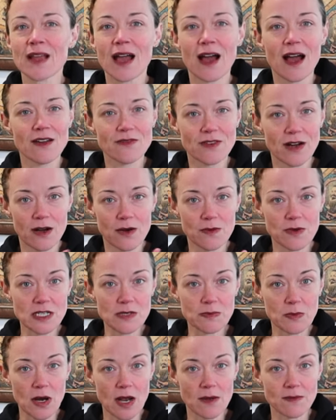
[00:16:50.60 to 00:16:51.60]
I've always
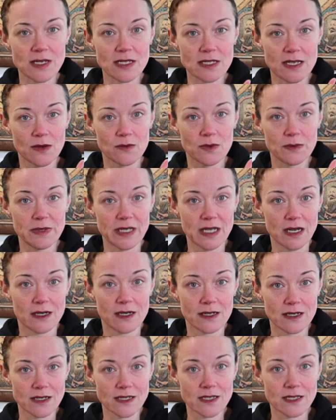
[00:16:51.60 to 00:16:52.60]
promised I would be
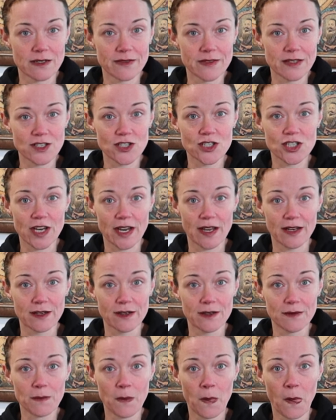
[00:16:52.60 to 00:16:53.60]
honest on this
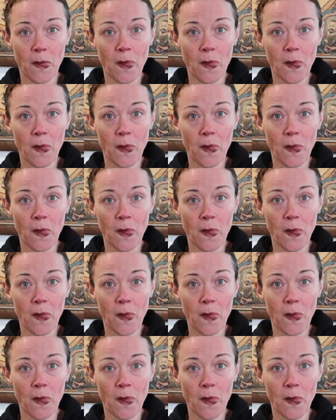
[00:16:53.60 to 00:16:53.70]
channel.